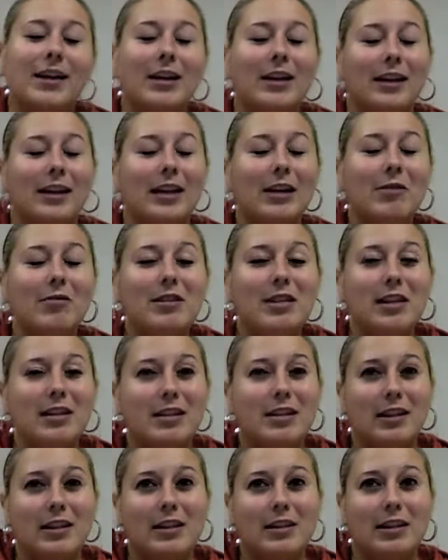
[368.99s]
Like, he was such
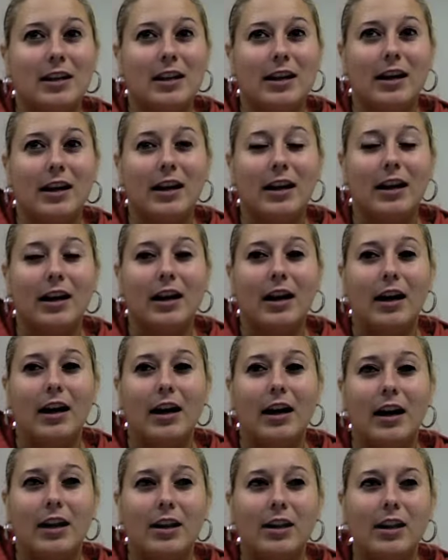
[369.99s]
a nice guy.
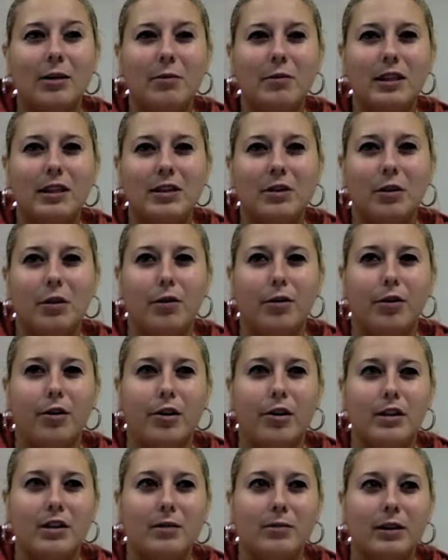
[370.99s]
I think he was like the owner
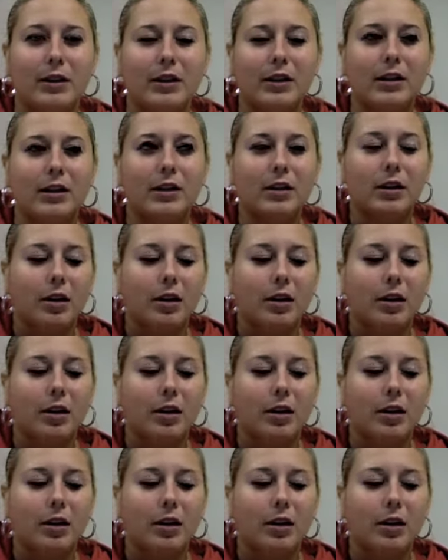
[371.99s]
or something.